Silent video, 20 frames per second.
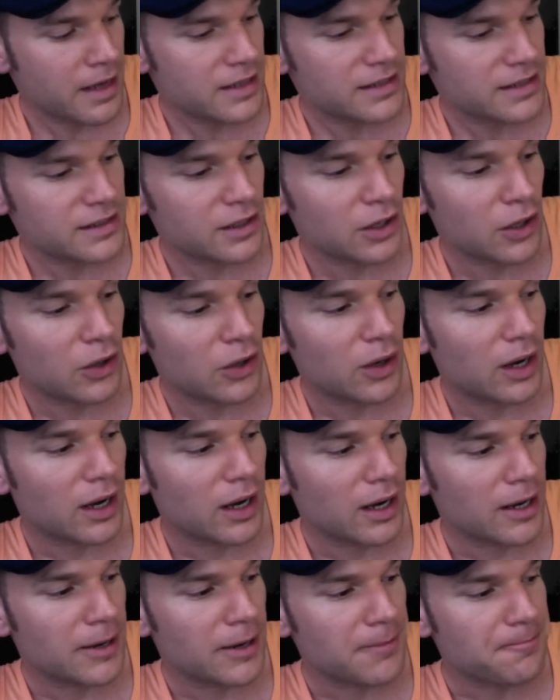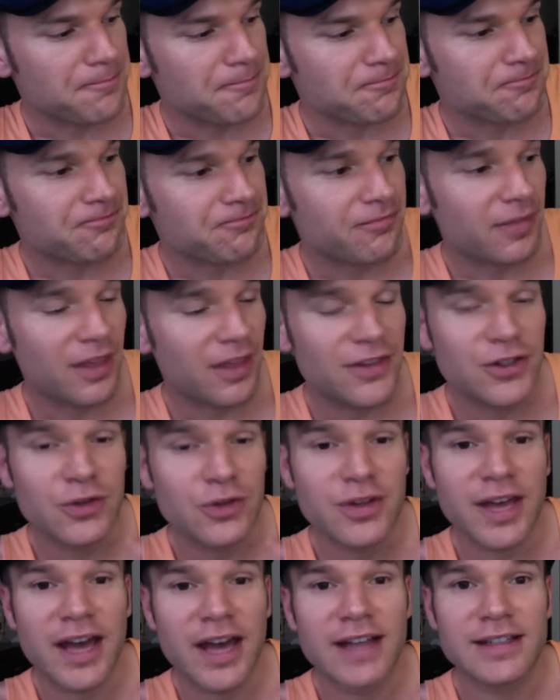So, so
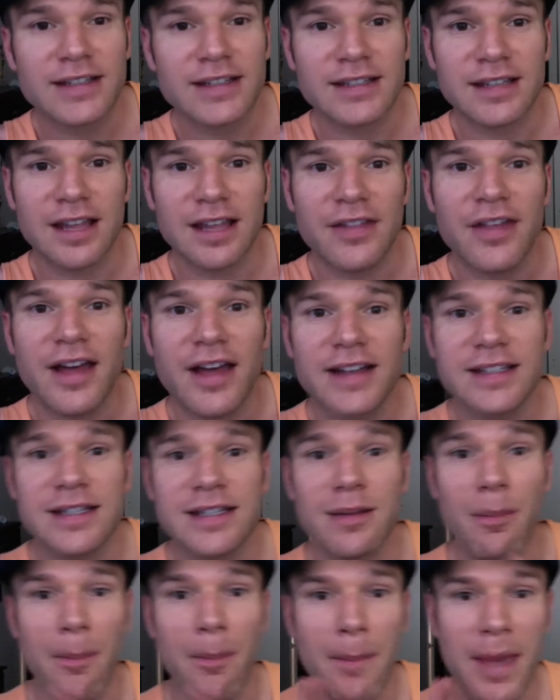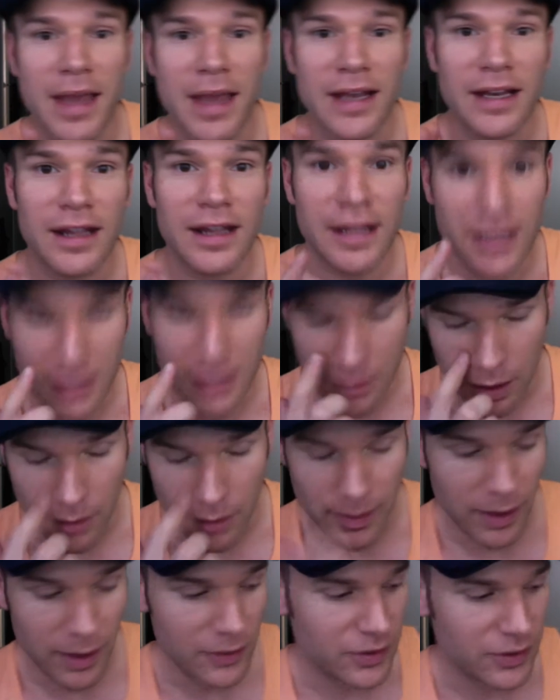that's the main thing
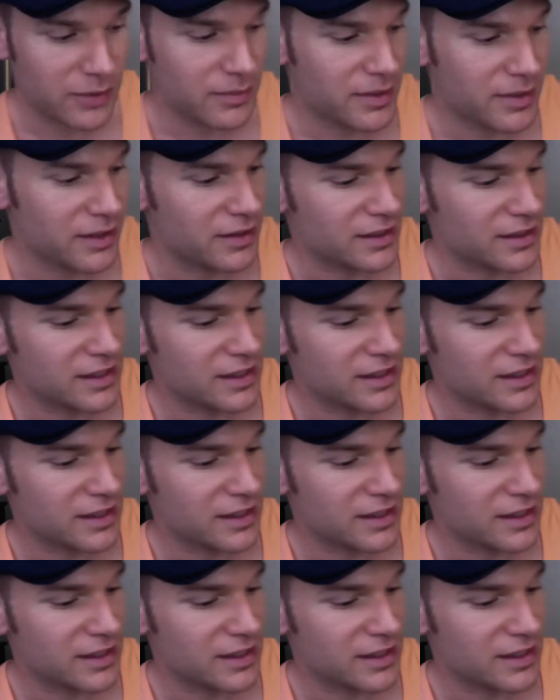about the meals.